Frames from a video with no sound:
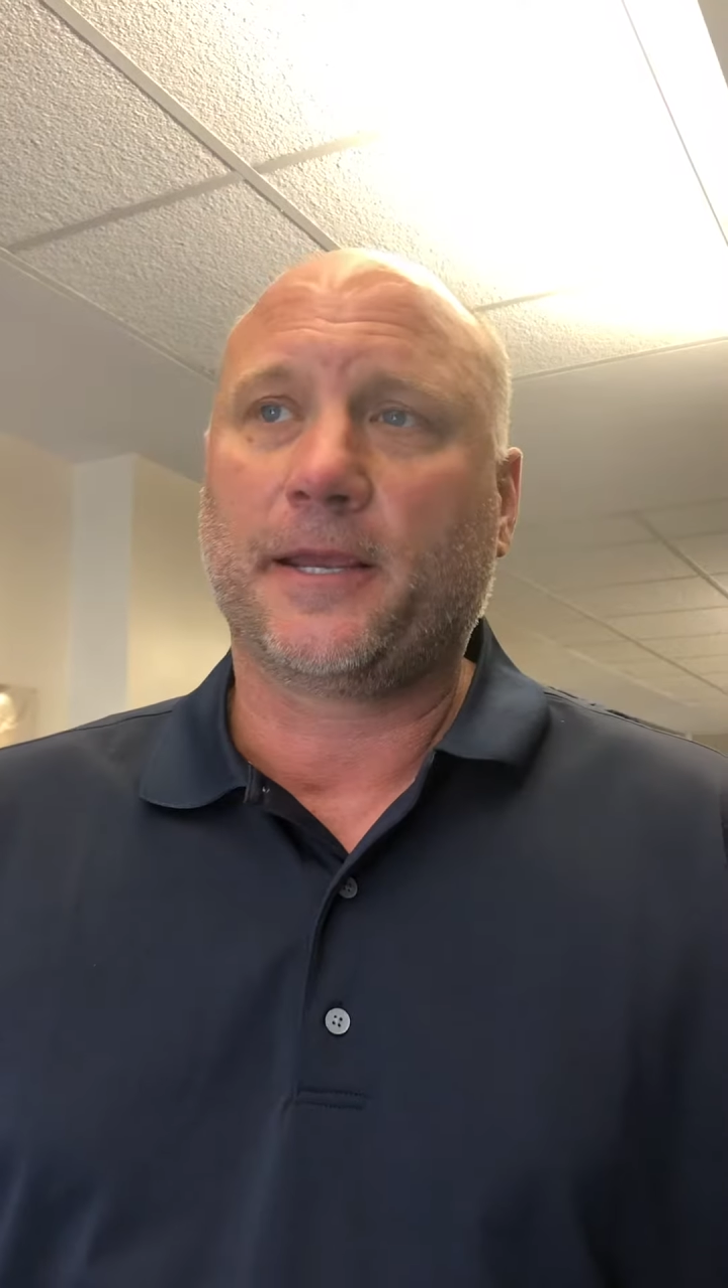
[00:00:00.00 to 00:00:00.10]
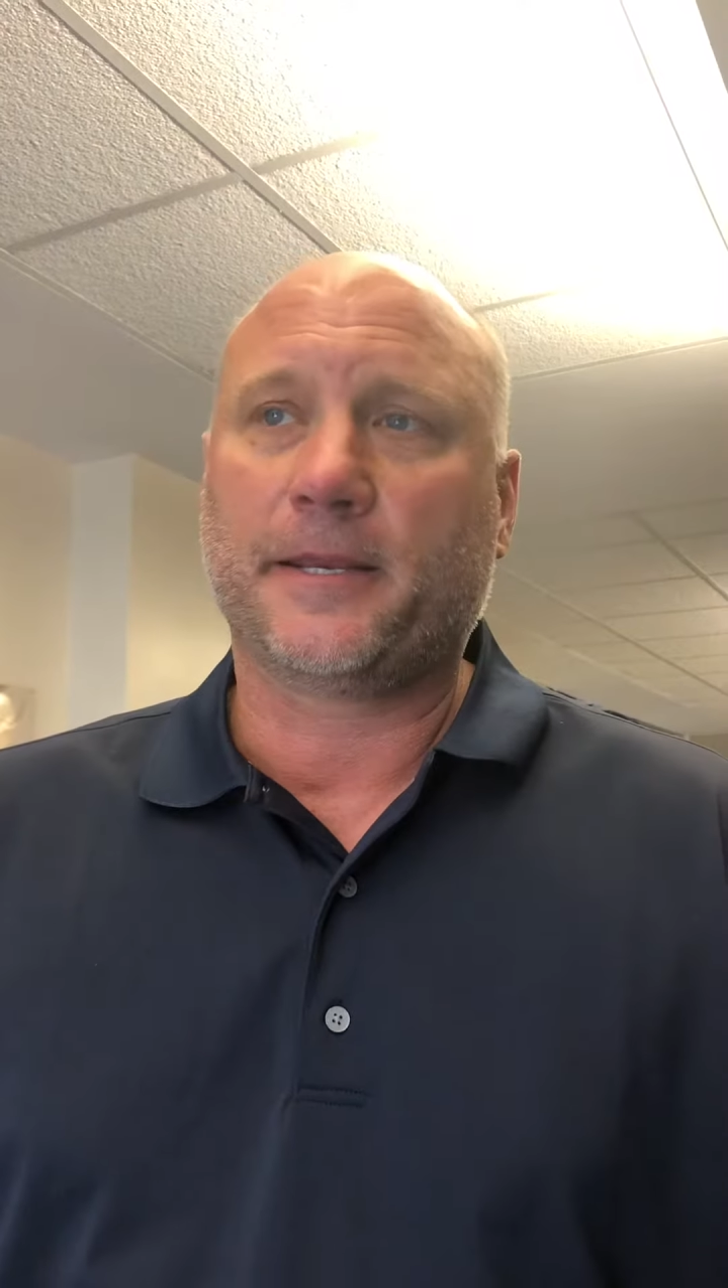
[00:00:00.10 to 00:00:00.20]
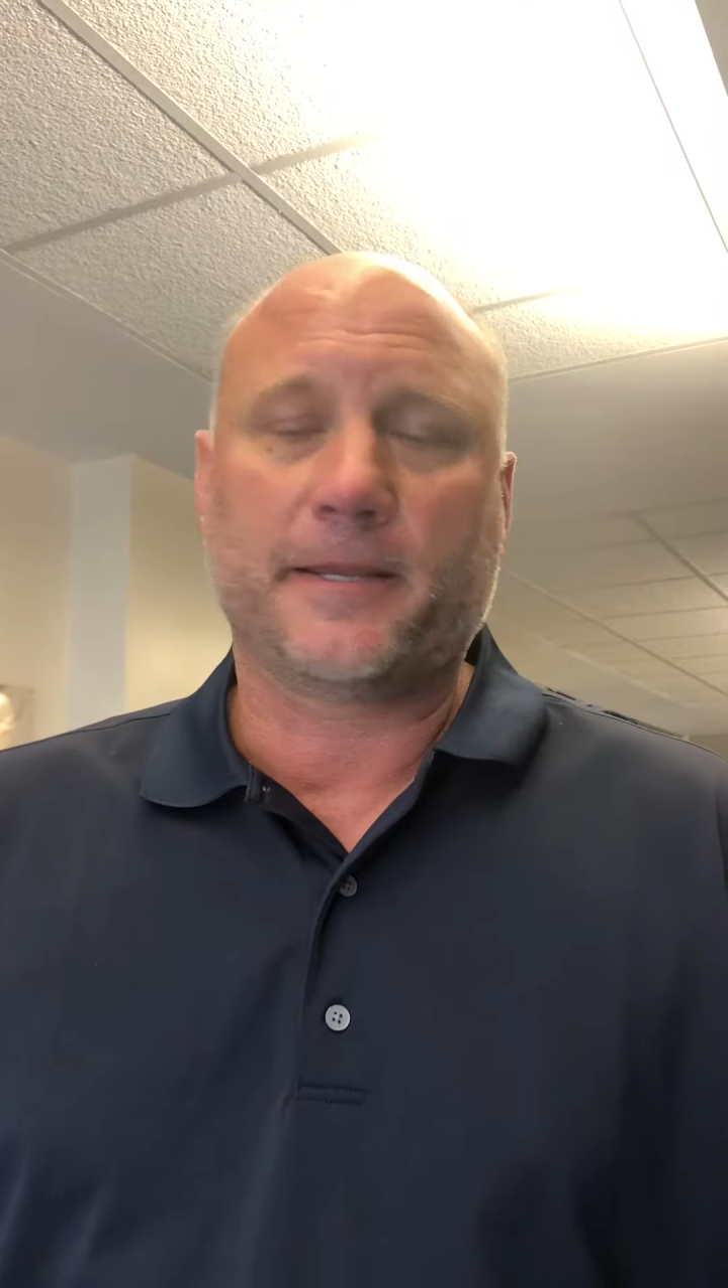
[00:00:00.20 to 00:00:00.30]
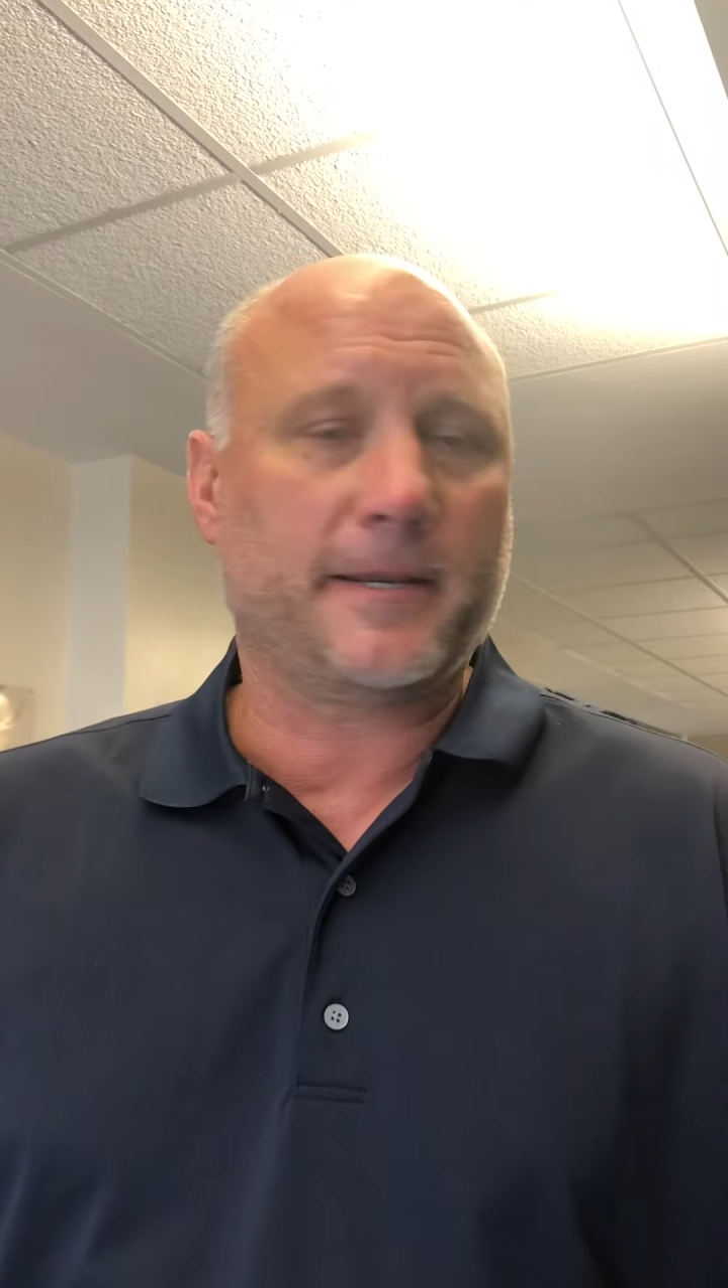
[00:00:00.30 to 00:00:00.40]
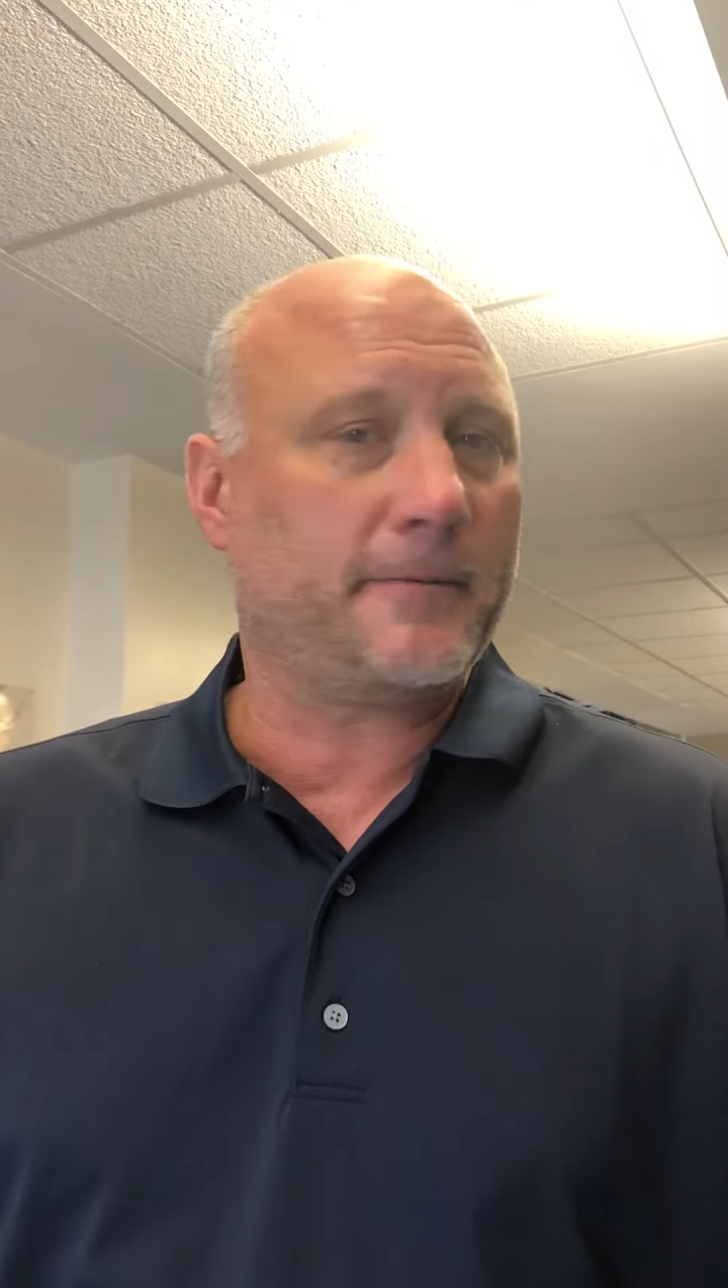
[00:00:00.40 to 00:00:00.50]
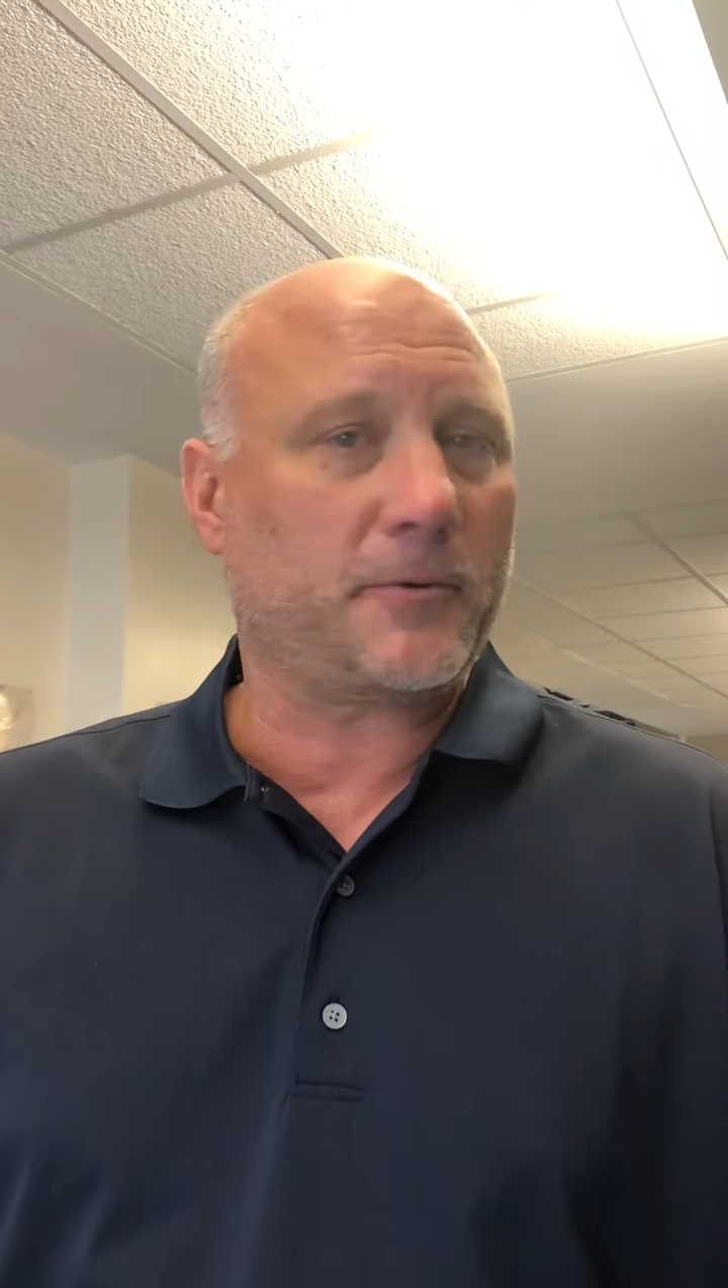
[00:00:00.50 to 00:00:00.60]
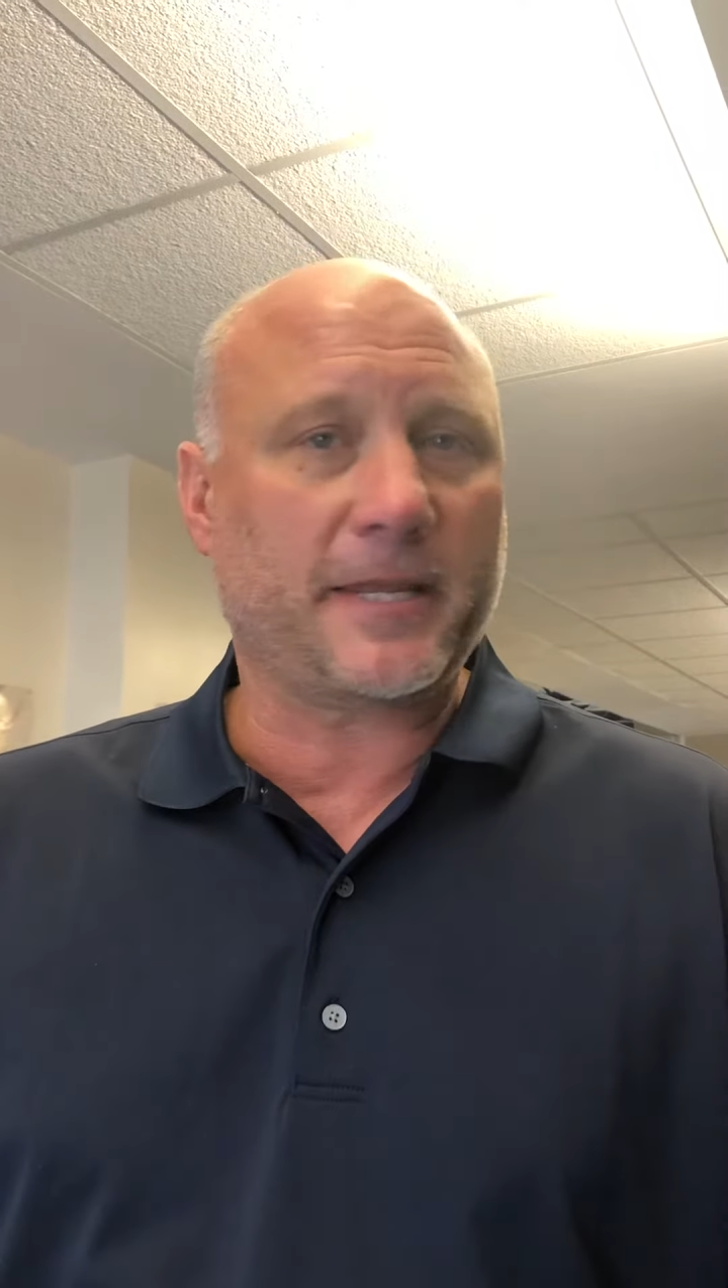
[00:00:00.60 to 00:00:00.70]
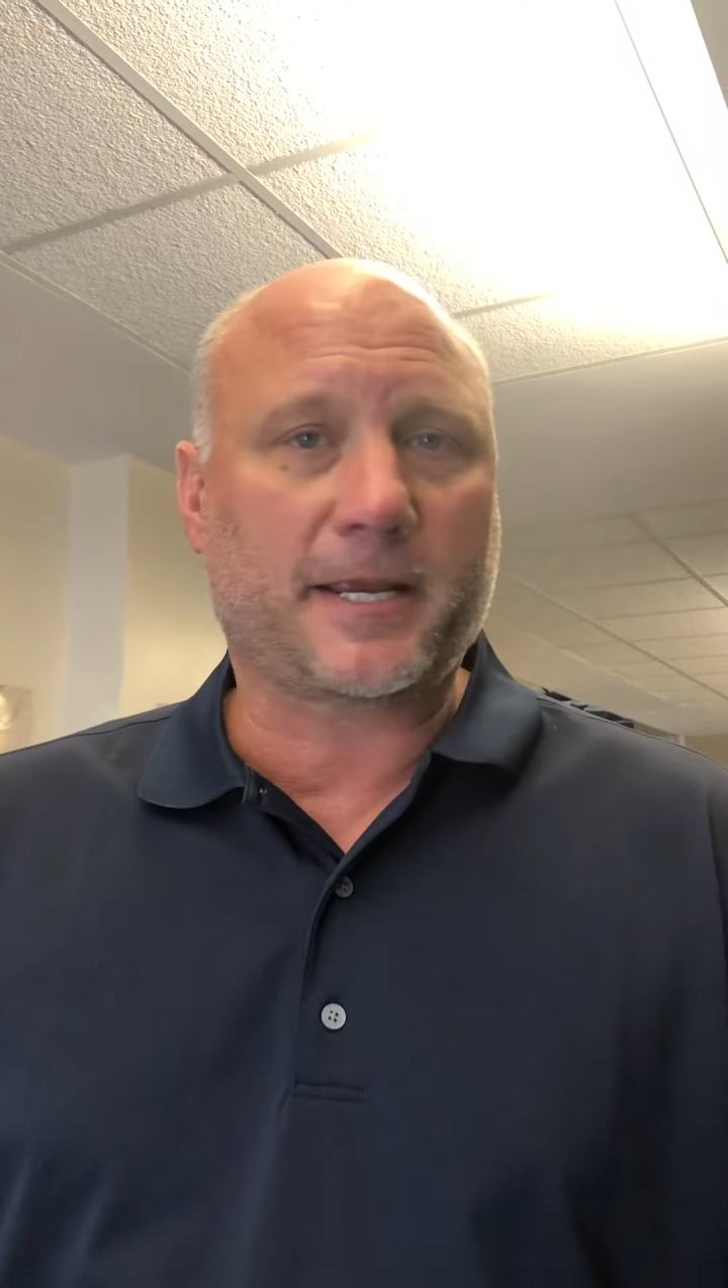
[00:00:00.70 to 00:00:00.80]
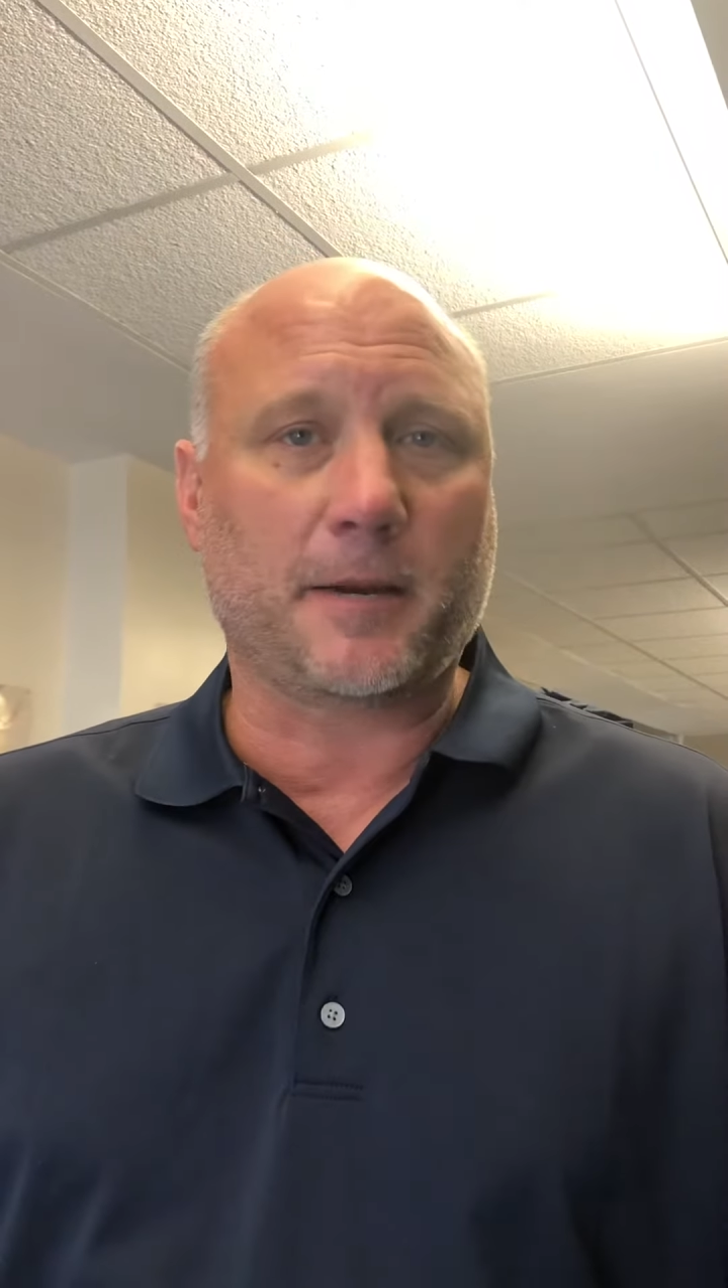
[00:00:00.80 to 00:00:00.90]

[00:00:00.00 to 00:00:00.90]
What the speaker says: And then when they